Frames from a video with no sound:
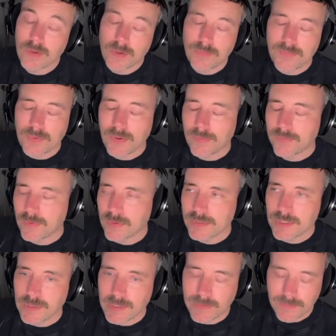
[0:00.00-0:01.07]
offer, of
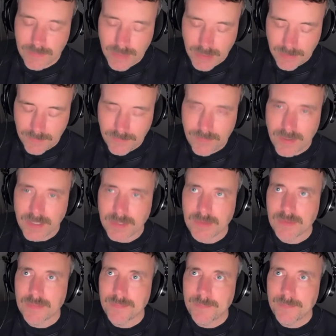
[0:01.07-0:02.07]
course, you can like find.